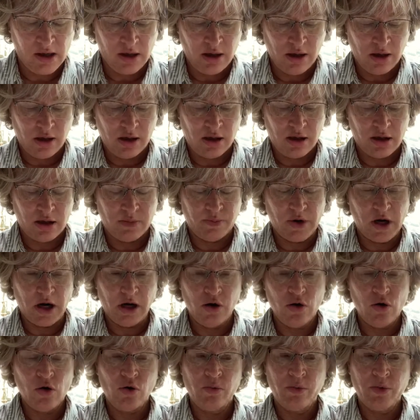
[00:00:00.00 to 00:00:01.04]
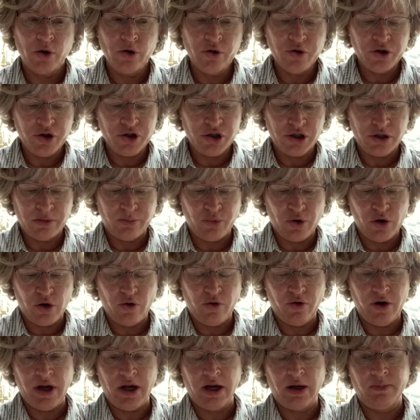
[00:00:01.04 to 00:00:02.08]
Our home ownership
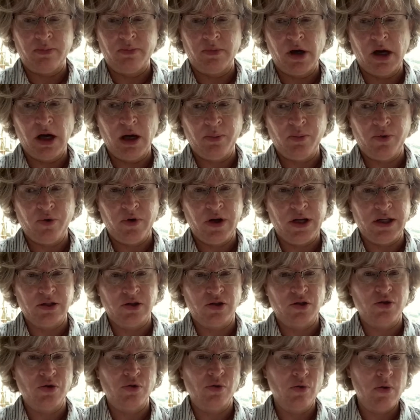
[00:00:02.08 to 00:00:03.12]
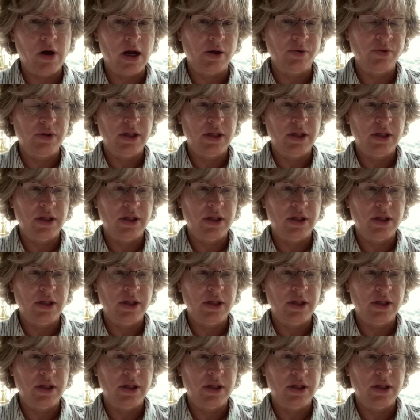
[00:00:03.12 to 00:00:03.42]
program operates throughout the